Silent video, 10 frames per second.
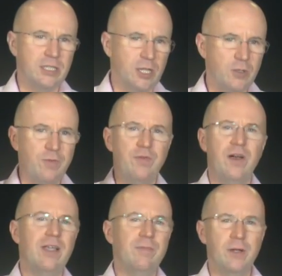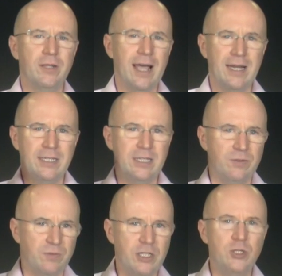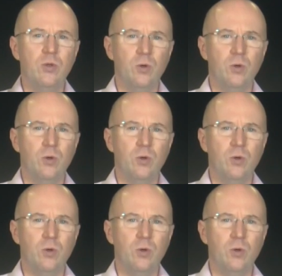those five modalities: visual,